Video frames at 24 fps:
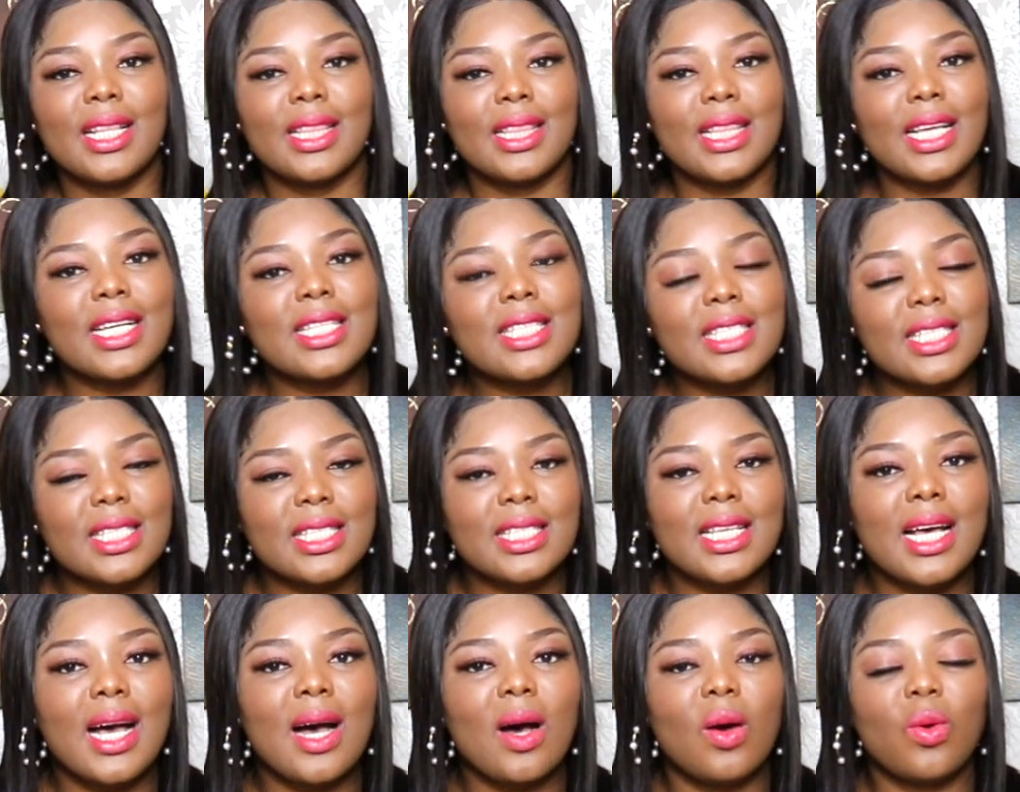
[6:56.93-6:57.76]
That
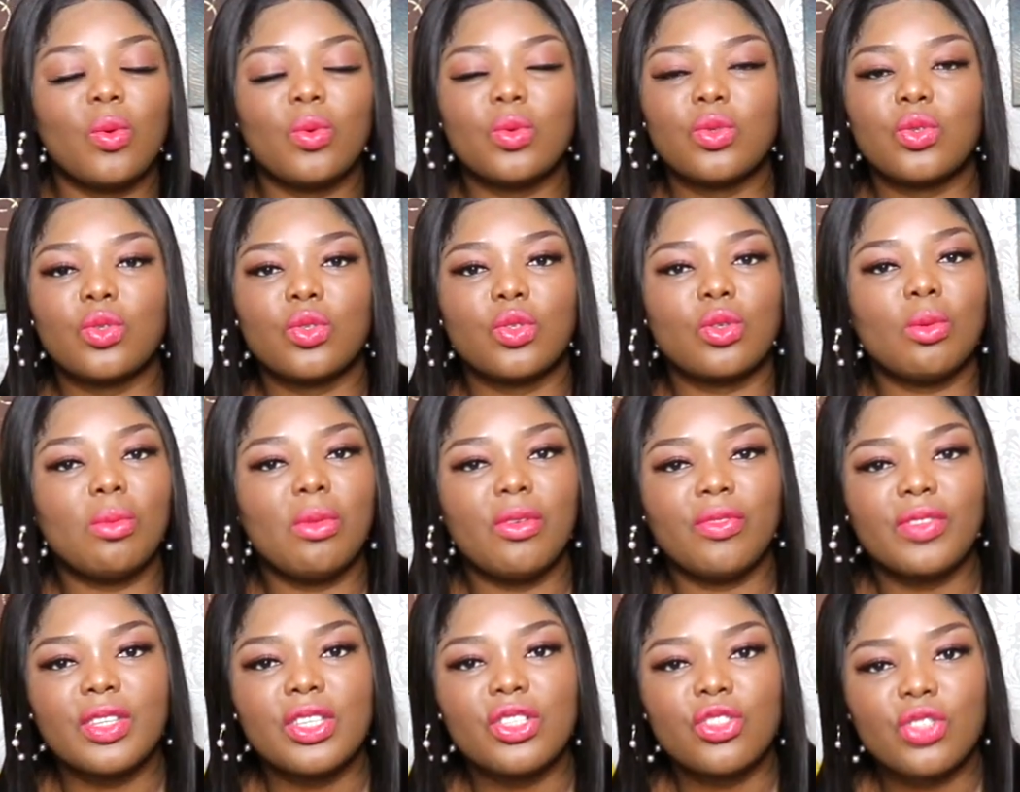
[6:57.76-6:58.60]
is how some
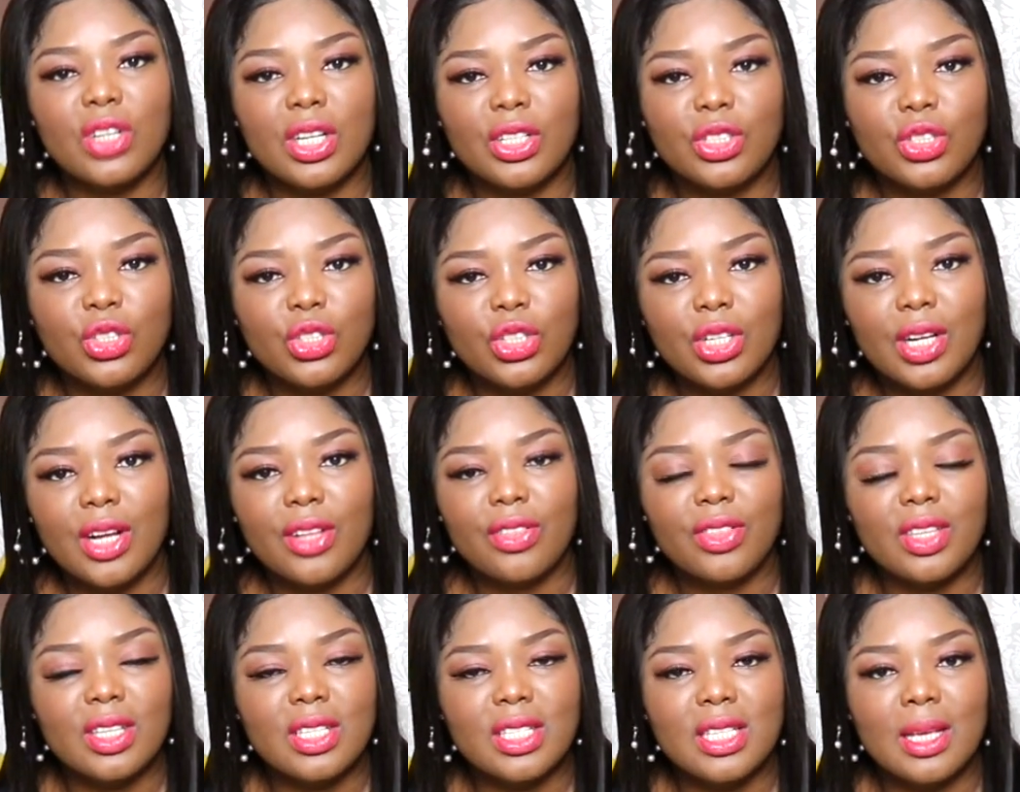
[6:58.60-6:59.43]
of these traditional
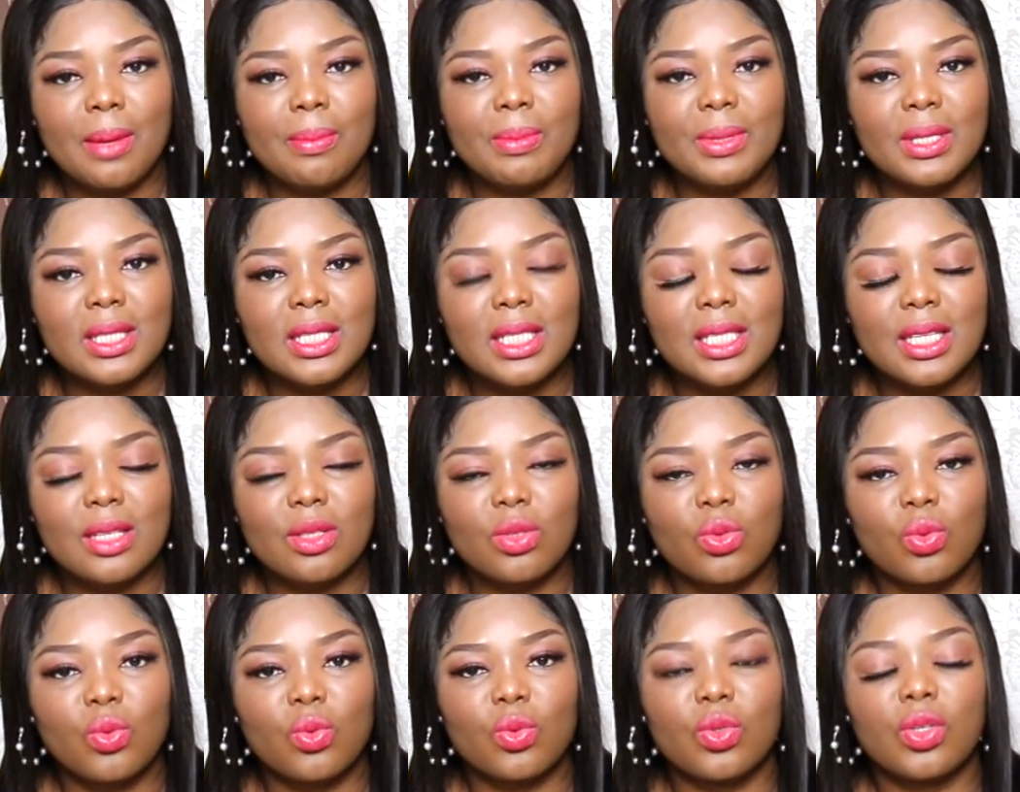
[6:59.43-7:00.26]
things are being
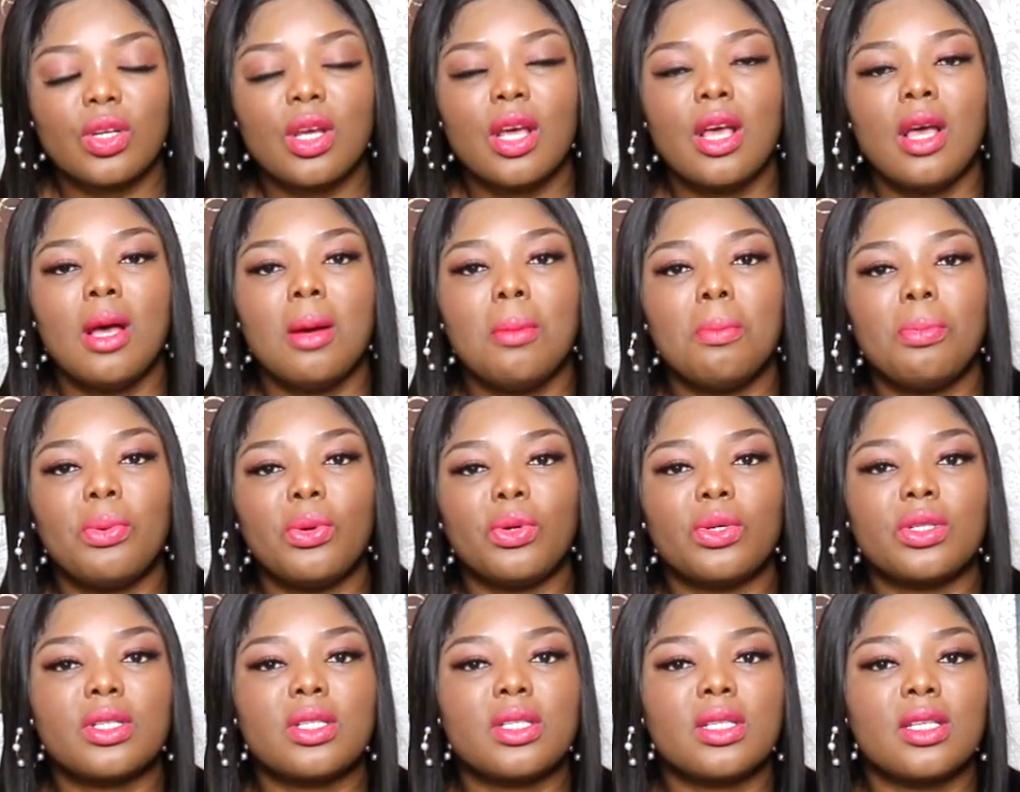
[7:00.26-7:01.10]
settled.
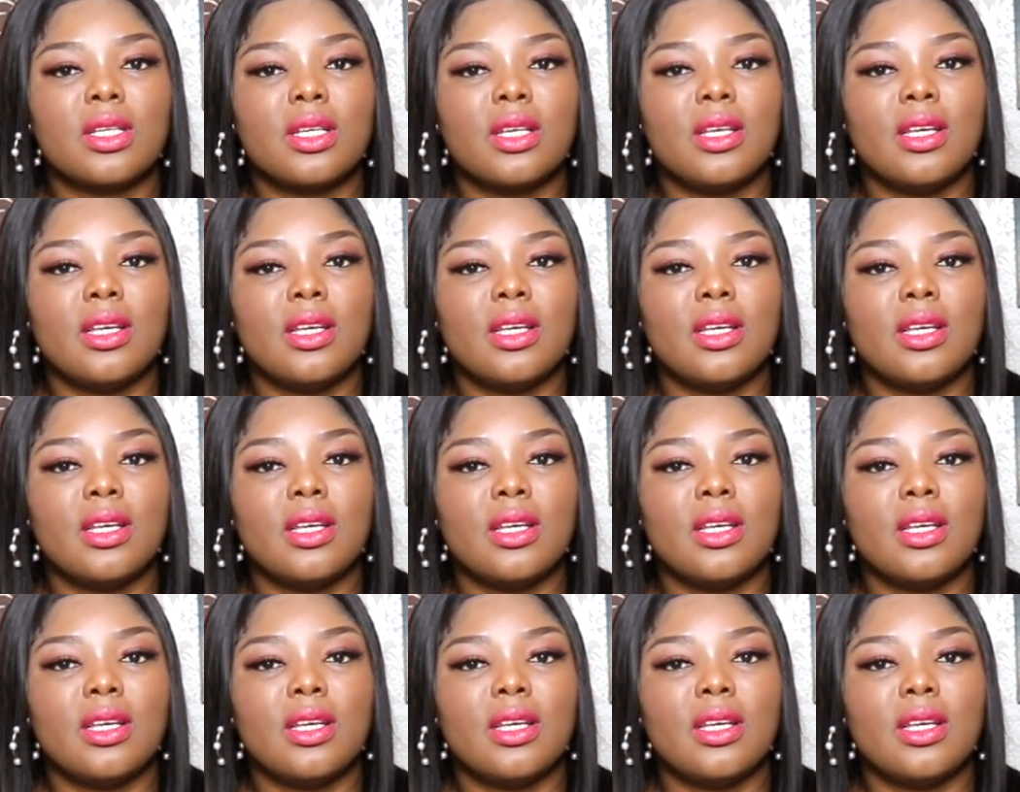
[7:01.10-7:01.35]
But